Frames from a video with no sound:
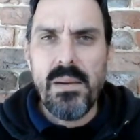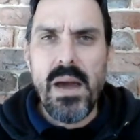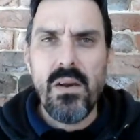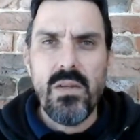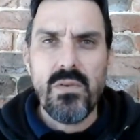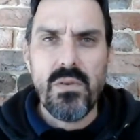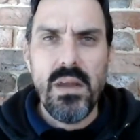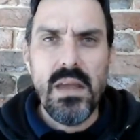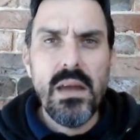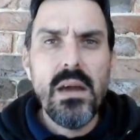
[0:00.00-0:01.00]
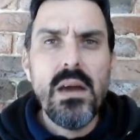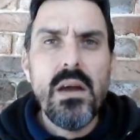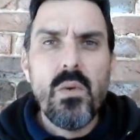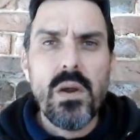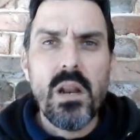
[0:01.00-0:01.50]
only 3
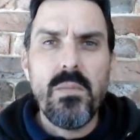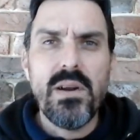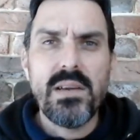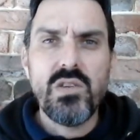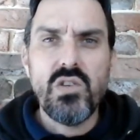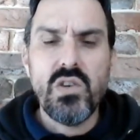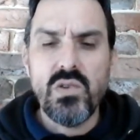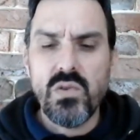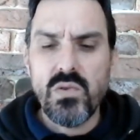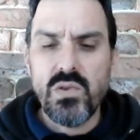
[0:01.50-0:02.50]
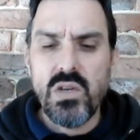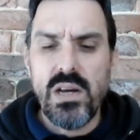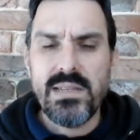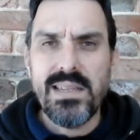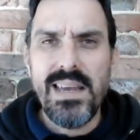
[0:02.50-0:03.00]
regular production Churchill
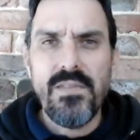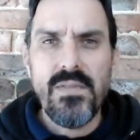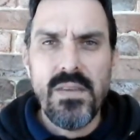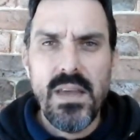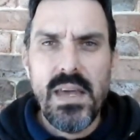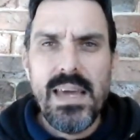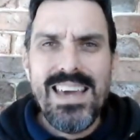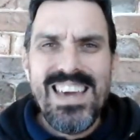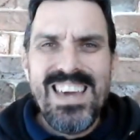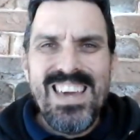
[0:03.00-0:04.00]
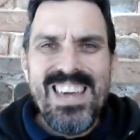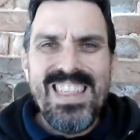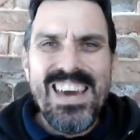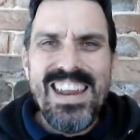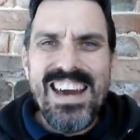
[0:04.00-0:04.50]
size left
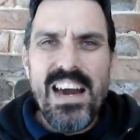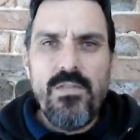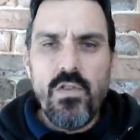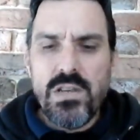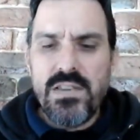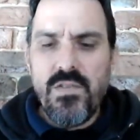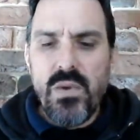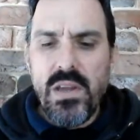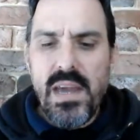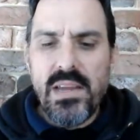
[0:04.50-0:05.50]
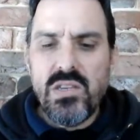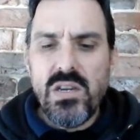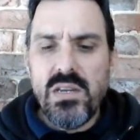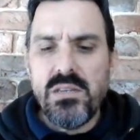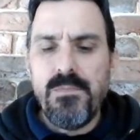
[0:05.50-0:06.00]
that are 47 ring gauge
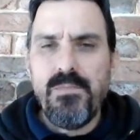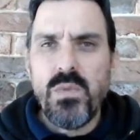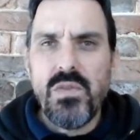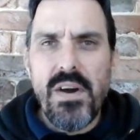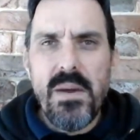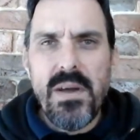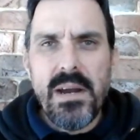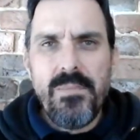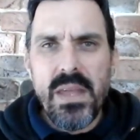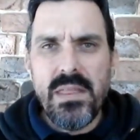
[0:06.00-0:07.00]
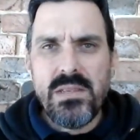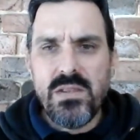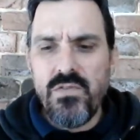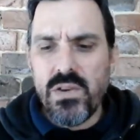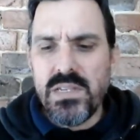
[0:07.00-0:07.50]
in diameter, and this is
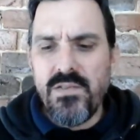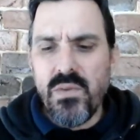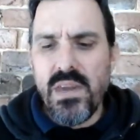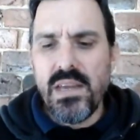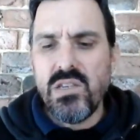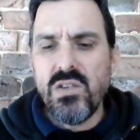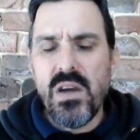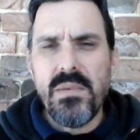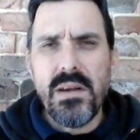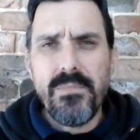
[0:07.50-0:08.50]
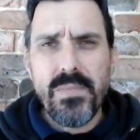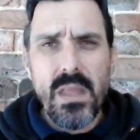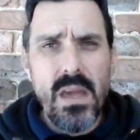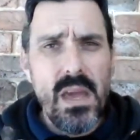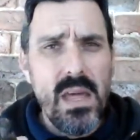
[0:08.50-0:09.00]
47 ring gauge in diameter.
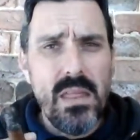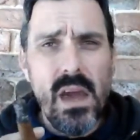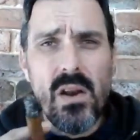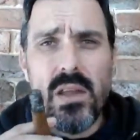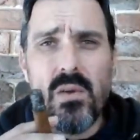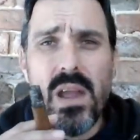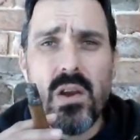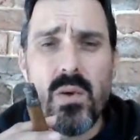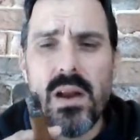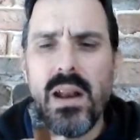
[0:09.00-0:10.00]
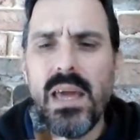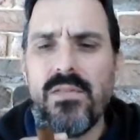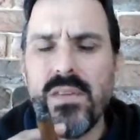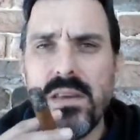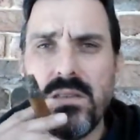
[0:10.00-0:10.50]
And the only Grand Corona
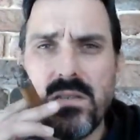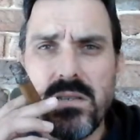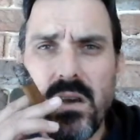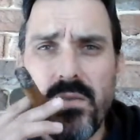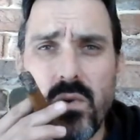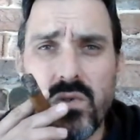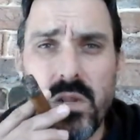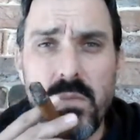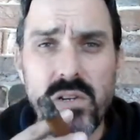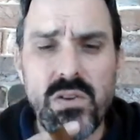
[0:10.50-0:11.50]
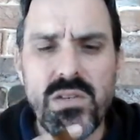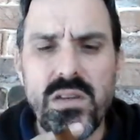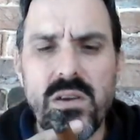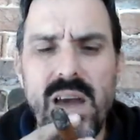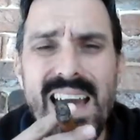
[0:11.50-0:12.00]
left is, of course, the Monte
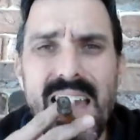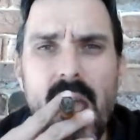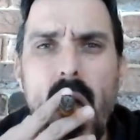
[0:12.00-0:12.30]
Cristo A.